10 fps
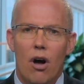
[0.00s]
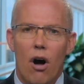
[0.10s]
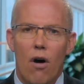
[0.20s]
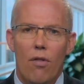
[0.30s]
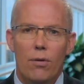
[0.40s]

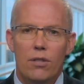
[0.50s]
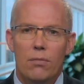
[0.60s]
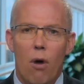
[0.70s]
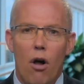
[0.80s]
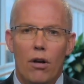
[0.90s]
although
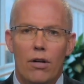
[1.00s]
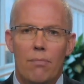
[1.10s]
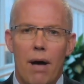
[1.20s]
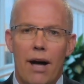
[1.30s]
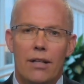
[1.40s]
smaller
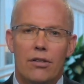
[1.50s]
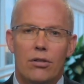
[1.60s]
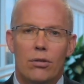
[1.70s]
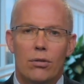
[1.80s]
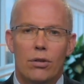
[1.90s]
in
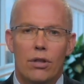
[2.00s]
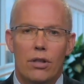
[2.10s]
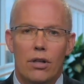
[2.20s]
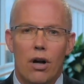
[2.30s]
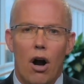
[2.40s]
magnitude,
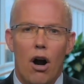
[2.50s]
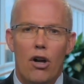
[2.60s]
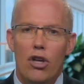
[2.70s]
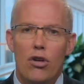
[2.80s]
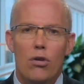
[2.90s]
are
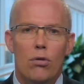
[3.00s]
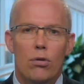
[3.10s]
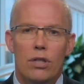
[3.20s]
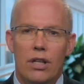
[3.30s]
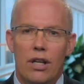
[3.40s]

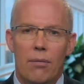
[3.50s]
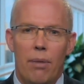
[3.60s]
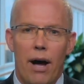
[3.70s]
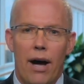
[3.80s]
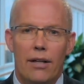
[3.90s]
huge in
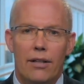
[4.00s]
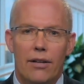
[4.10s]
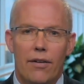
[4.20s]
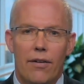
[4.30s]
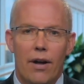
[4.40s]
impact,
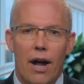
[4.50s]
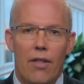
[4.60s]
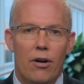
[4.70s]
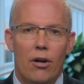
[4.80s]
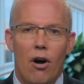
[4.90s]

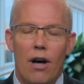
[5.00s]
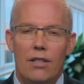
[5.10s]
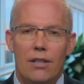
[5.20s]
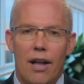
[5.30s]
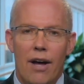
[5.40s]
and their
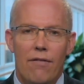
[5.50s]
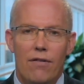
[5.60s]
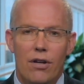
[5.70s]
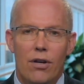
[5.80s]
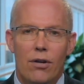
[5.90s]
lost life
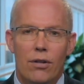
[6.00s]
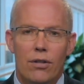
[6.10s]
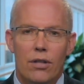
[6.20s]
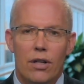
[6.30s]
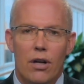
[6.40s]

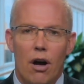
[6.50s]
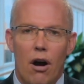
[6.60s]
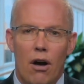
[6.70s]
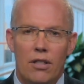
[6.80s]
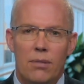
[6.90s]
years
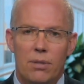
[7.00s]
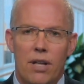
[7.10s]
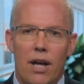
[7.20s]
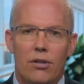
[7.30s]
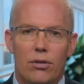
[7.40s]
are
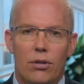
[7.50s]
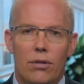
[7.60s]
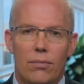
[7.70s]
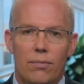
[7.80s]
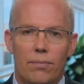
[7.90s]
substantial.